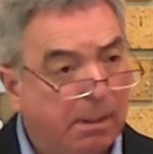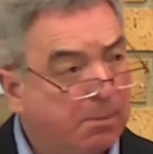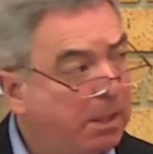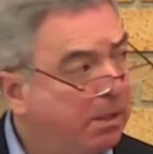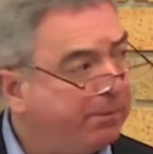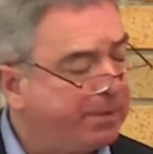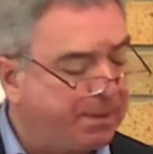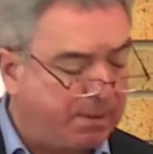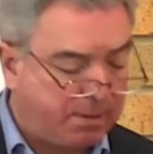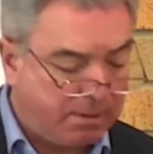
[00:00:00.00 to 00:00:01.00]
In my
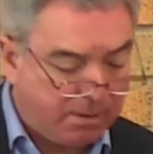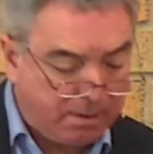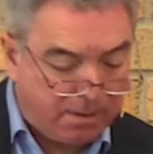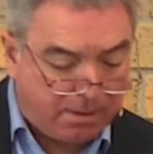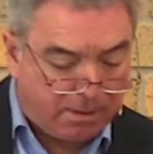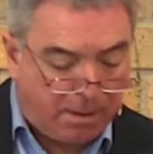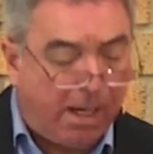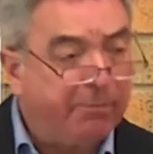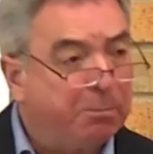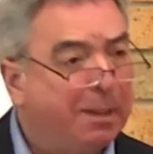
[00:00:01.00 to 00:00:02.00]
office, I
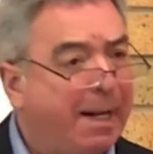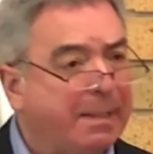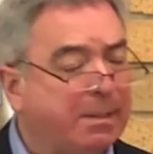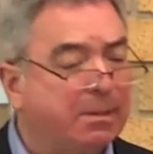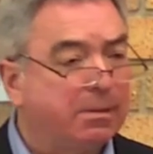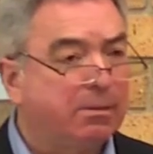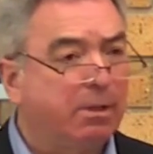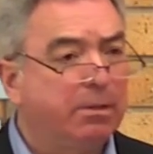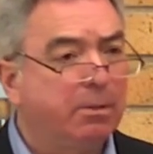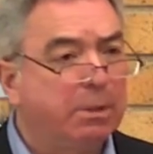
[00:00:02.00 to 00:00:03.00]
have a plant
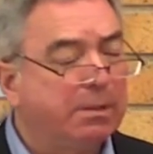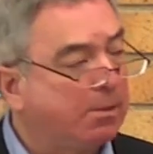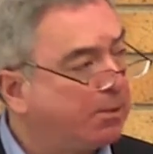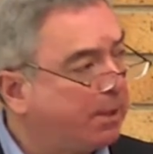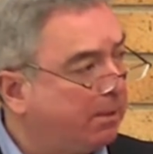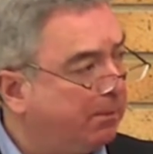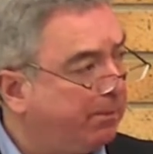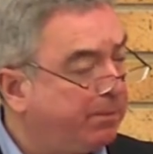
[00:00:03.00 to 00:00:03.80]
on the window shelf.